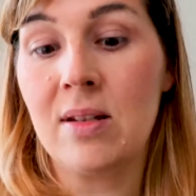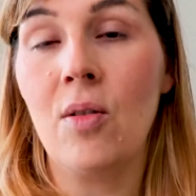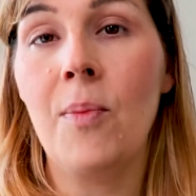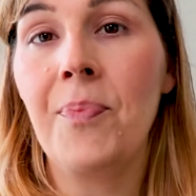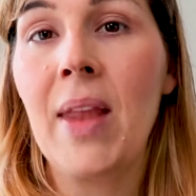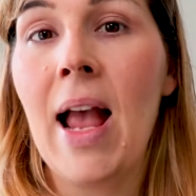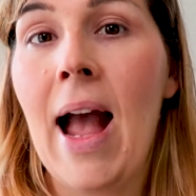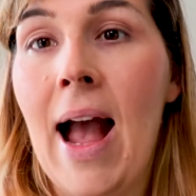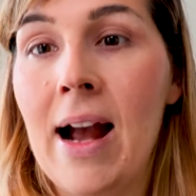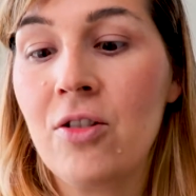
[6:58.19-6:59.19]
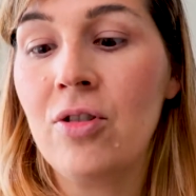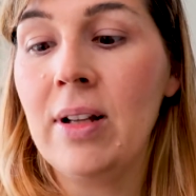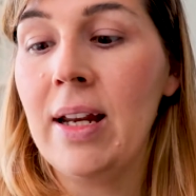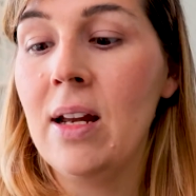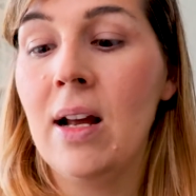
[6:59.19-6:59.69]
So
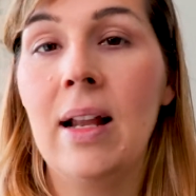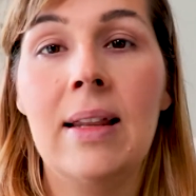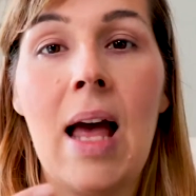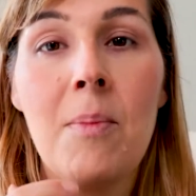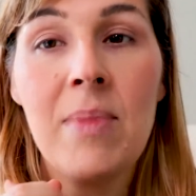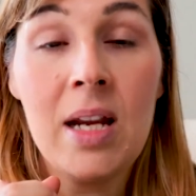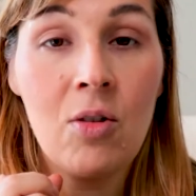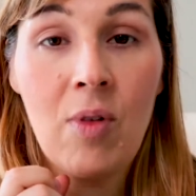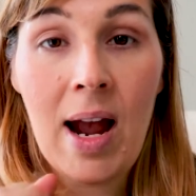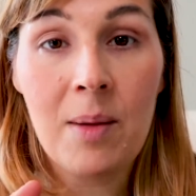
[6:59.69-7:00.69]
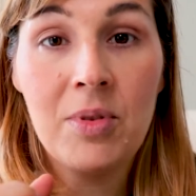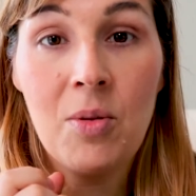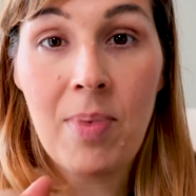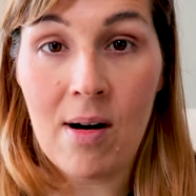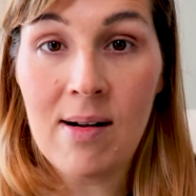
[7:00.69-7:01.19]
actually, let me grab
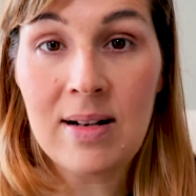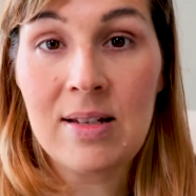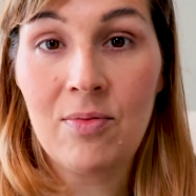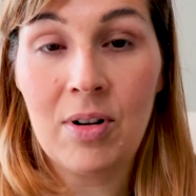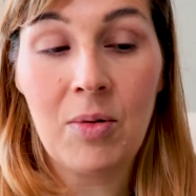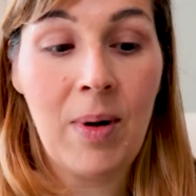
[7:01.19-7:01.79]
the box real